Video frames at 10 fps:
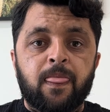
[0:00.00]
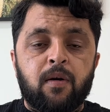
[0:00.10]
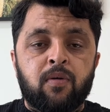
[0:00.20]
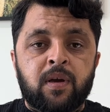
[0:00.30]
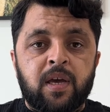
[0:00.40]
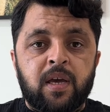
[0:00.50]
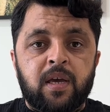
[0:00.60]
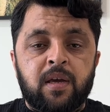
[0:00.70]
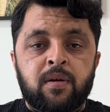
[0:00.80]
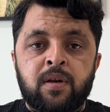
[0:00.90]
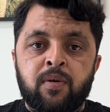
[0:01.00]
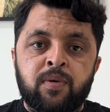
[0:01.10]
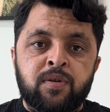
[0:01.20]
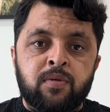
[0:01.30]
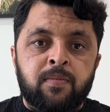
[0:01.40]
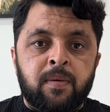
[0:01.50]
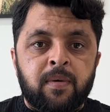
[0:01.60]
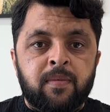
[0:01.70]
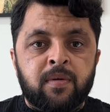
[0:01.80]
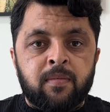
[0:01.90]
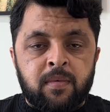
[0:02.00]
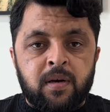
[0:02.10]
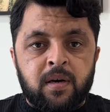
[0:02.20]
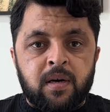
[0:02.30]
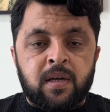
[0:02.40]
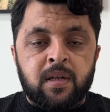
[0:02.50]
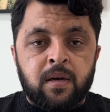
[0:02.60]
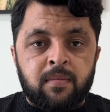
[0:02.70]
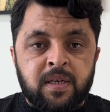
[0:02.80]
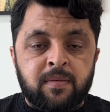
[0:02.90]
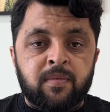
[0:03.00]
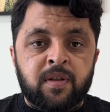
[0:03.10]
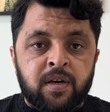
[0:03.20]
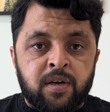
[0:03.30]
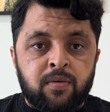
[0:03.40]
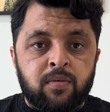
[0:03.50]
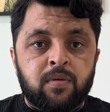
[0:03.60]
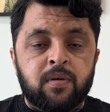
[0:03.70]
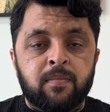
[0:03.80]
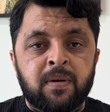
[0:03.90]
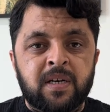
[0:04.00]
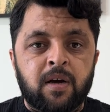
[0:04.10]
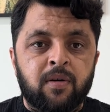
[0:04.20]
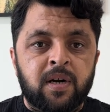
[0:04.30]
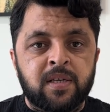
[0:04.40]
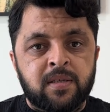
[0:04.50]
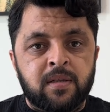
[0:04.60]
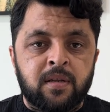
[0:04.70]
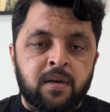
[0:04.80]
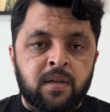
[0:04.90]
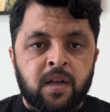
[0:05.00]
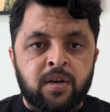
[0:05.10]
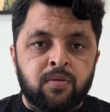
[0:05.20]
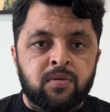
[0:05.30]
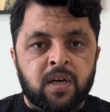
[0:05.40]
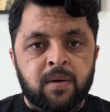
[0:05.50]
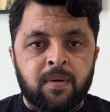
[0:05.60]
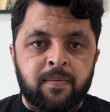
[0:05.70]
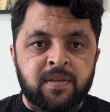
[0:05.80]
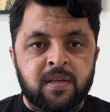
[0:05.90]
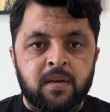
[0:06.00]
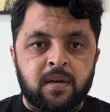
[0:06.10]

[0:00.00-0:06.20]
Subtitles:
okay, and which should be maximum 32, but nowadays 32 35 is